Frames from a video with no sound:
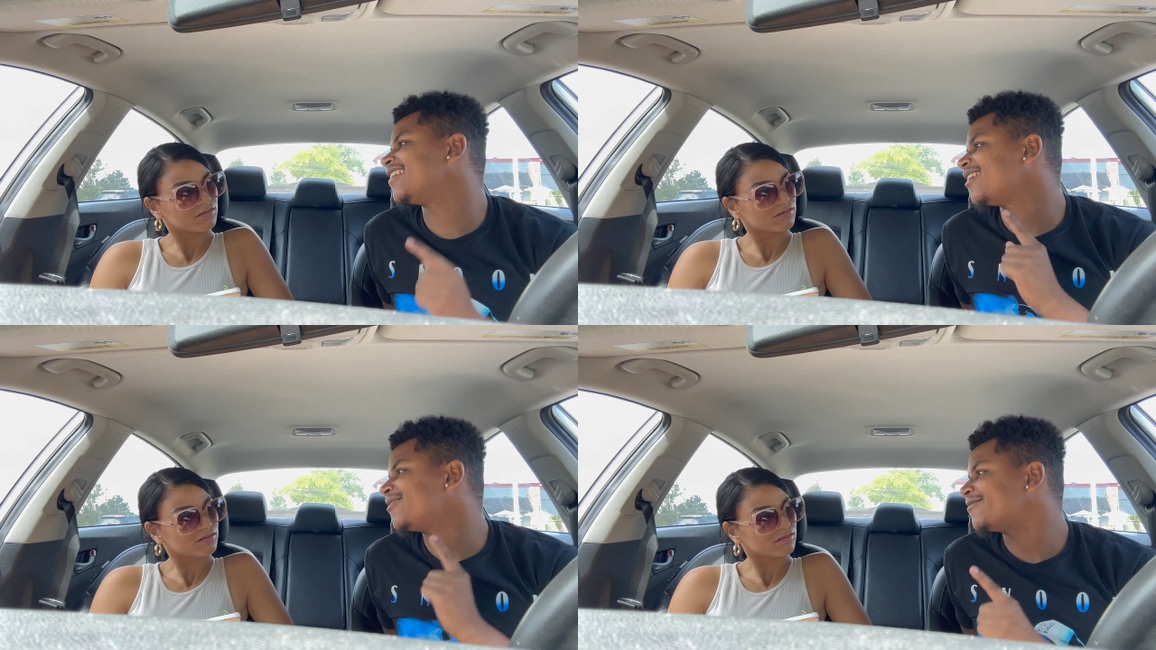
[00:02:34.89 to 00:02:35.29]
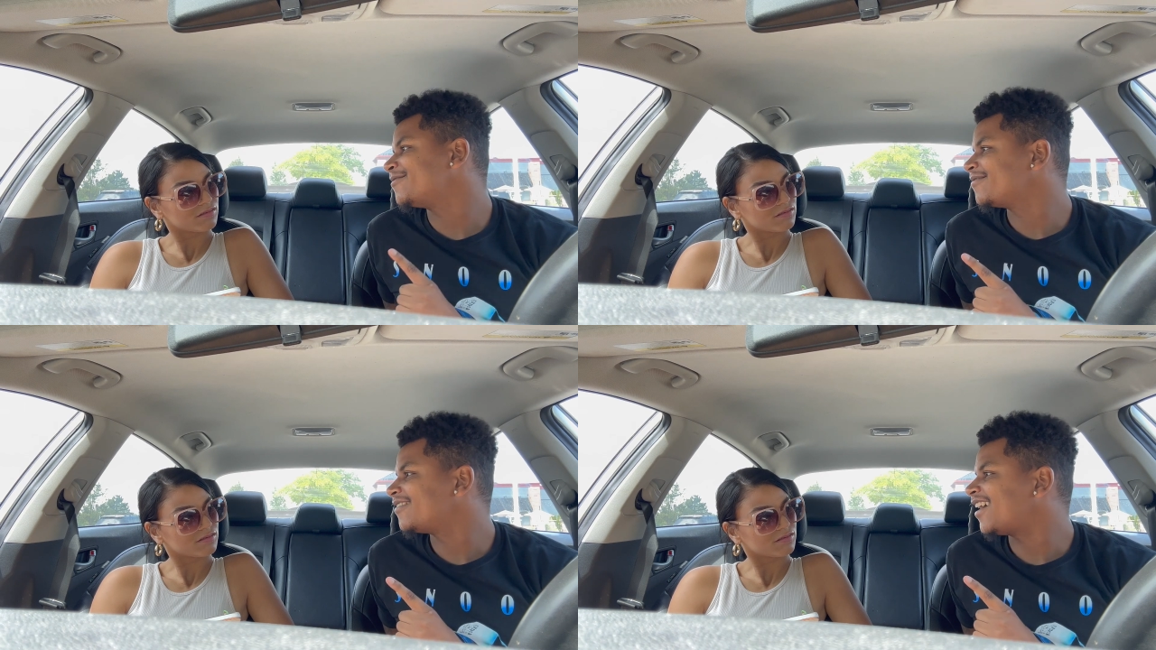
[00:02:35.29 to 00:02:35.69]
Speaker 1: now.
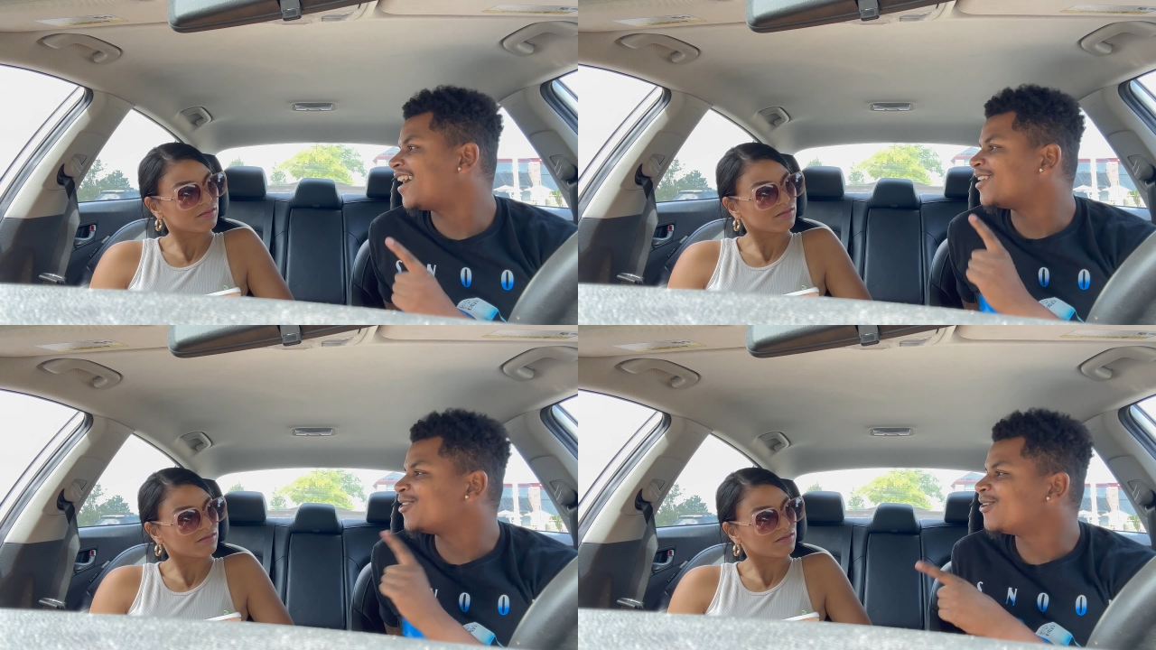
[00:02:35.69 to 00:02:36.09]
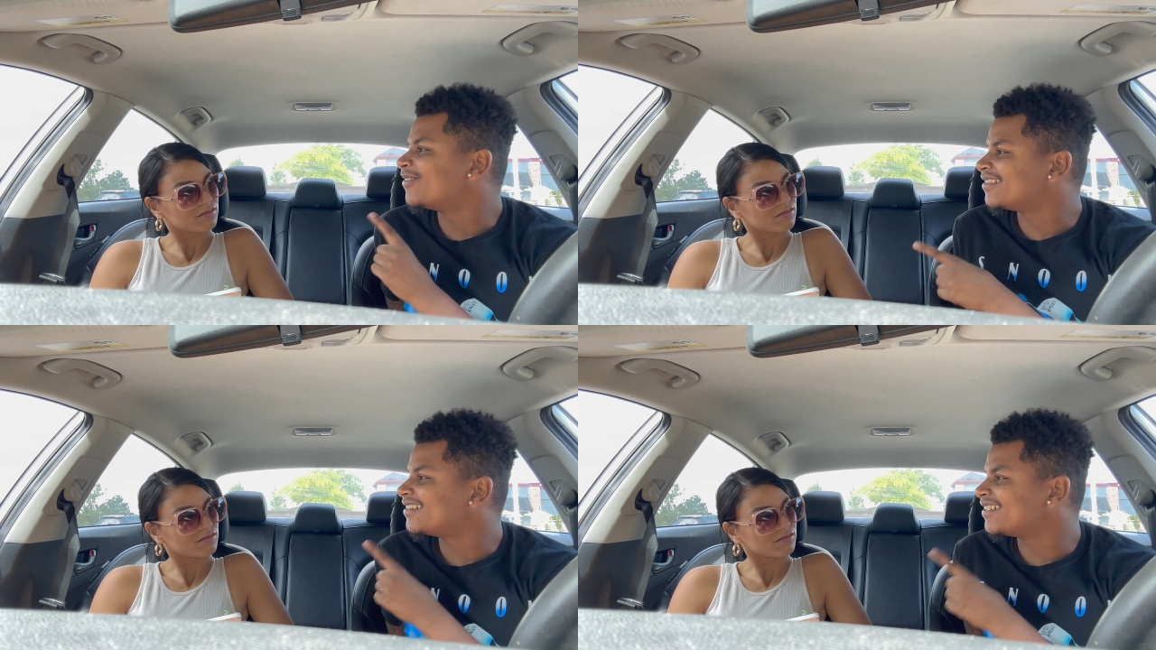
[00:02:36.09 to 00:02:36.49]
I know
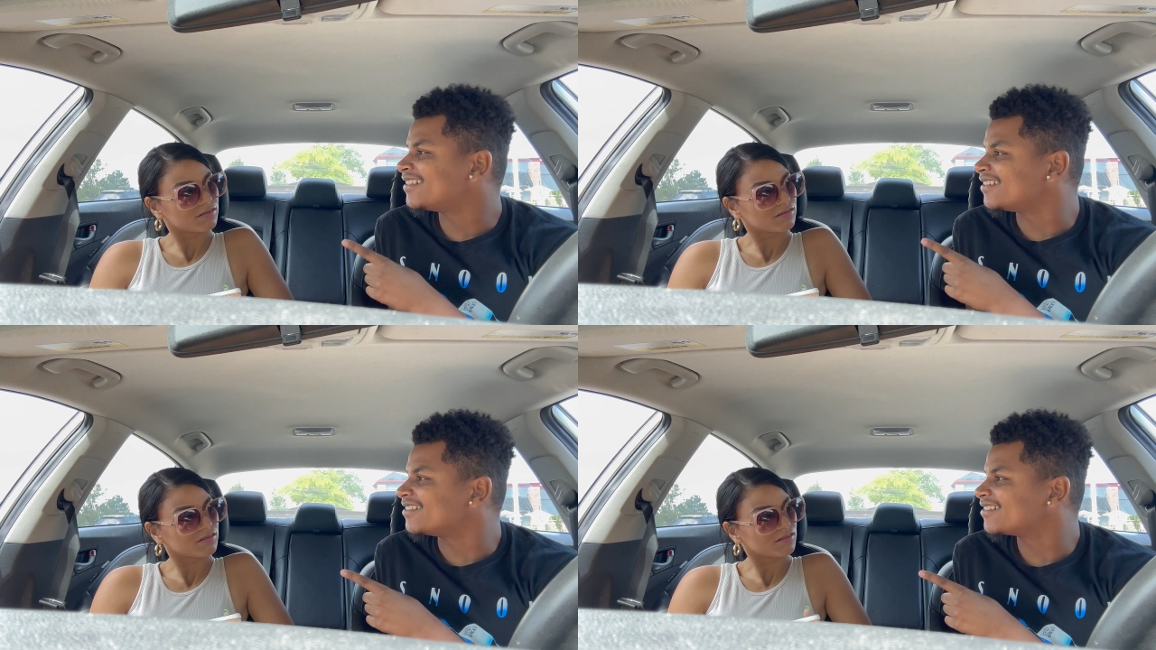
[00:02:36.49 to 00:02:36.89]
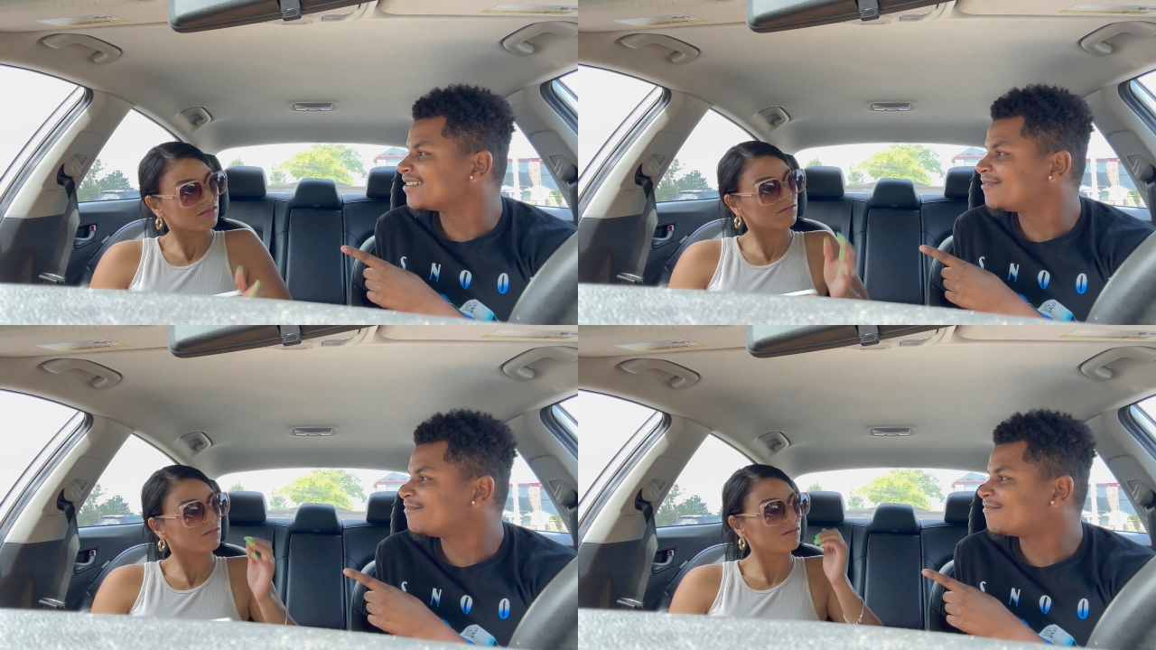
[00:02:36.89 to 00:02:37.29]
what it is.
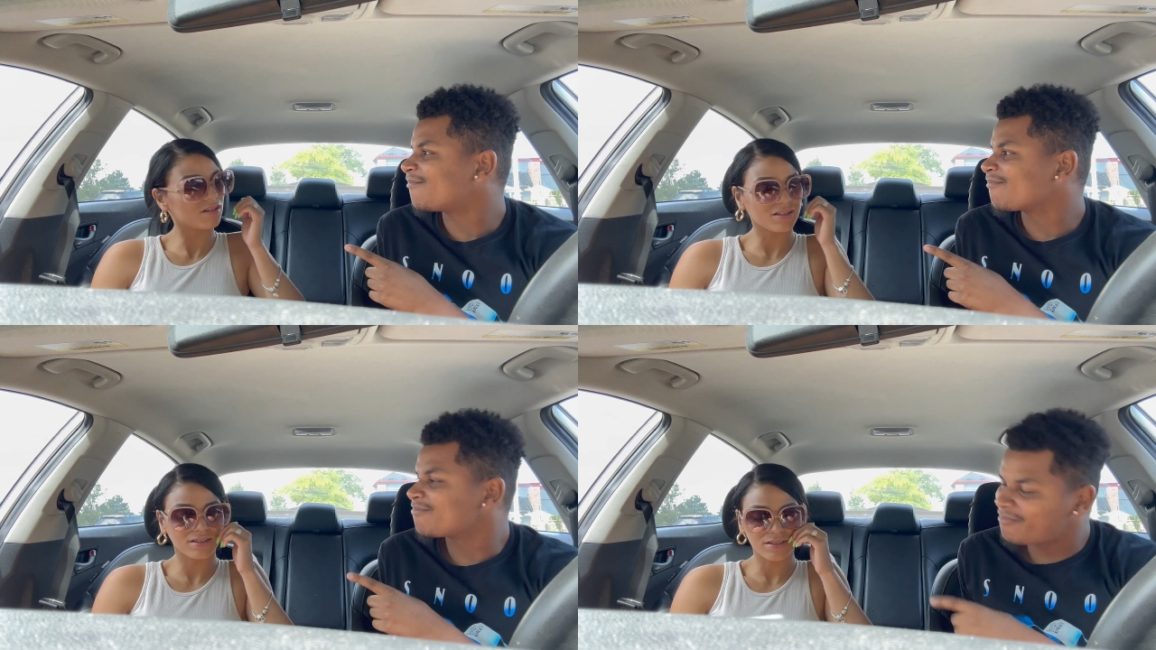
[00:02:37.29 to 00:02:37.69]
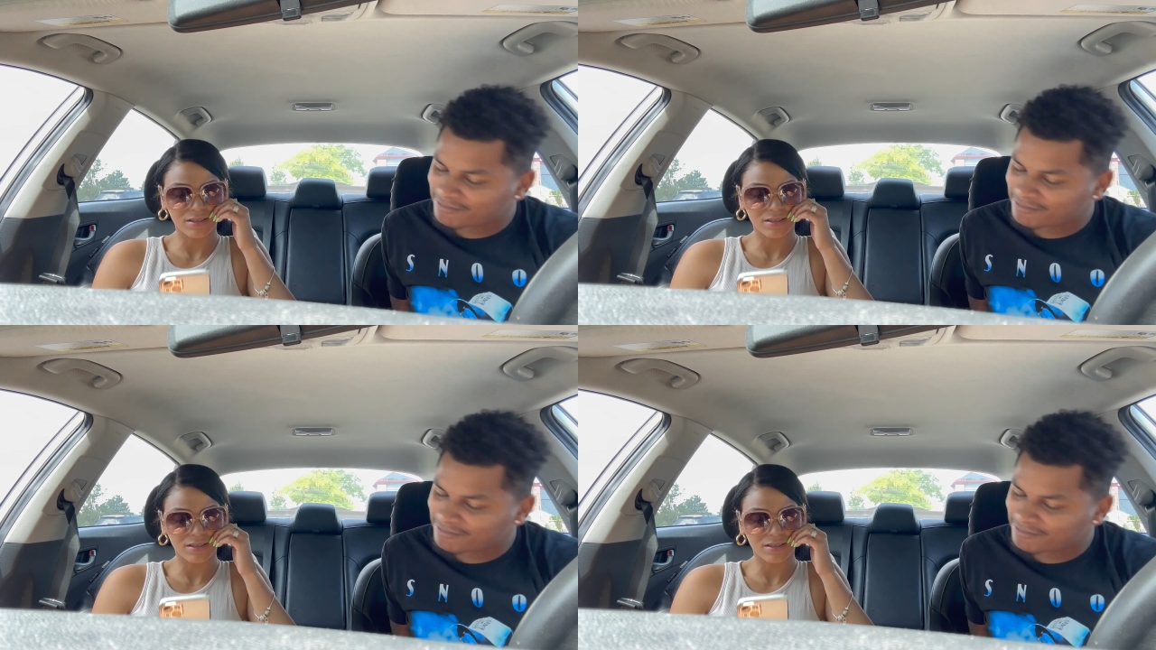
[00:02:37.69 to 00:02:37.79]
What?